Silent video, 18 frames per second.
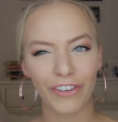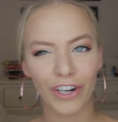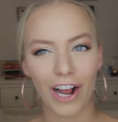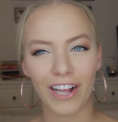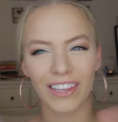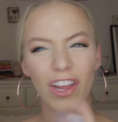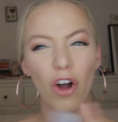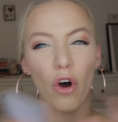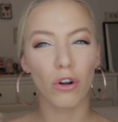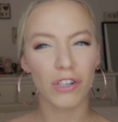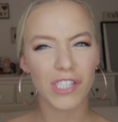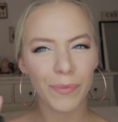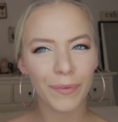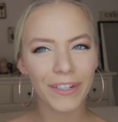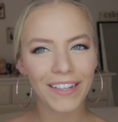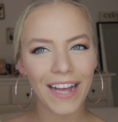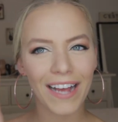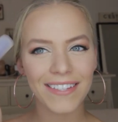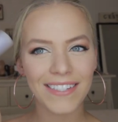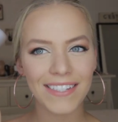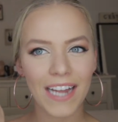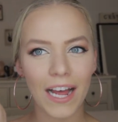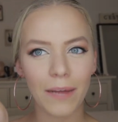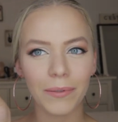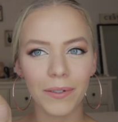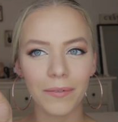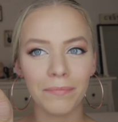forgot the ultimate last
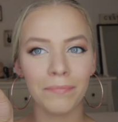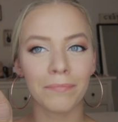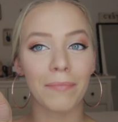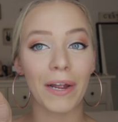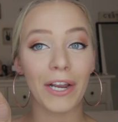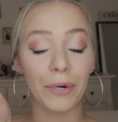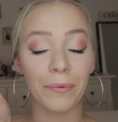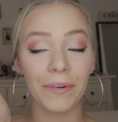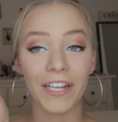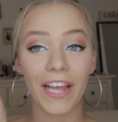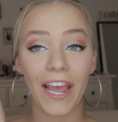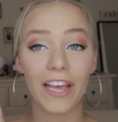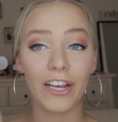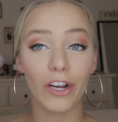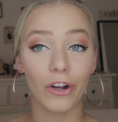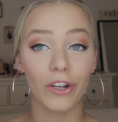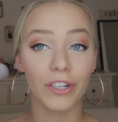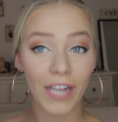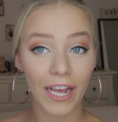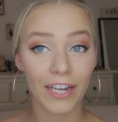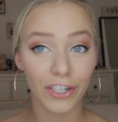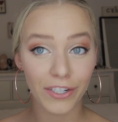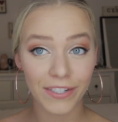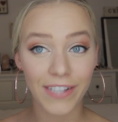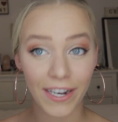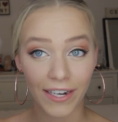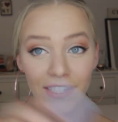step, my Urban Decay
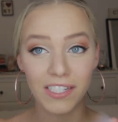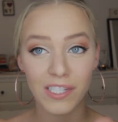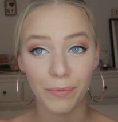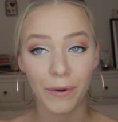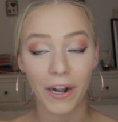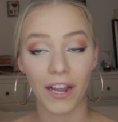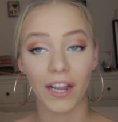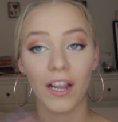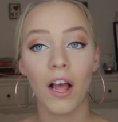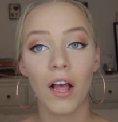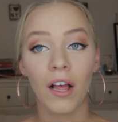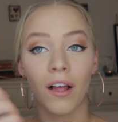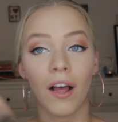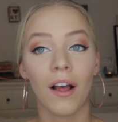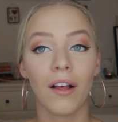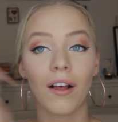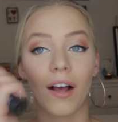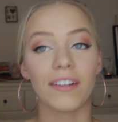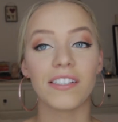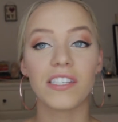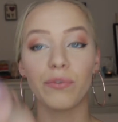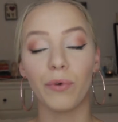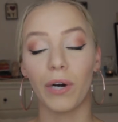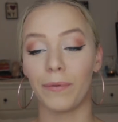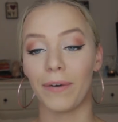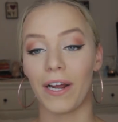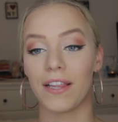All-Nighter Setting Spray. I
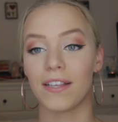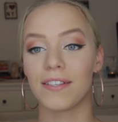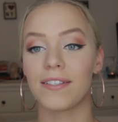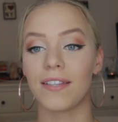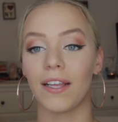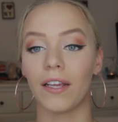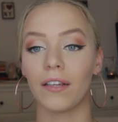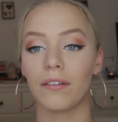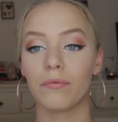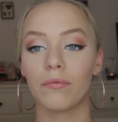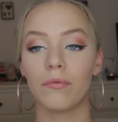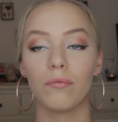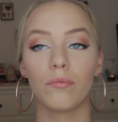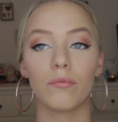swear by this thing.